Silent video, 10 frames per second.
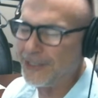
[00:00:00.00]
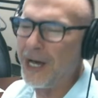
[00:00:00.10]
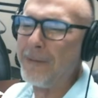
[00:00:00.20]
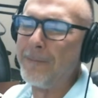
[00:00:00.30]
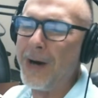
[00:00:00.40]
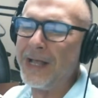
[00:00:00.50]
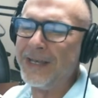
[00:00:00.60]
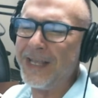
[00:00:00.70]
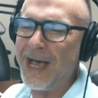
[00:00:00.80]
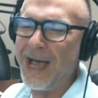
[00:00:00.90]
to
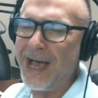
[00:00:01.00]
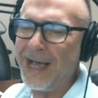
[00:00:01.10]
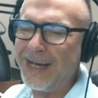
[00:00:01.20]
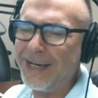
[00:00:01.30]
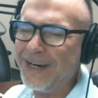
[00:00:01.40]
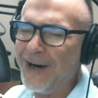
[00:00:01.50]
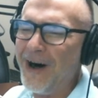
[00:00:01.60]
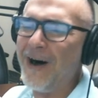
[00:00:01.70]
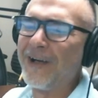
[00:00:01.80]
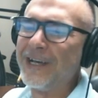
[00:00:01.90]
Monday,
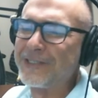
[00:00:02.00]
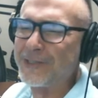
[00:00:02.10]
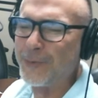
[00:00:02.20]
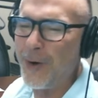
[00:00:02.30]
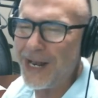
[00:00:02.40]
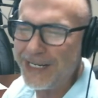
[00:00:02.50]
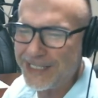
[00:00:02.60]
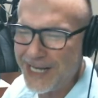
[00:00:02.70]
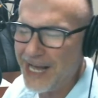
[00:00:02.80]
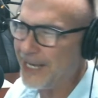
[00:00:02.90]
August
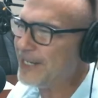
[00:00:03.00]
22nd,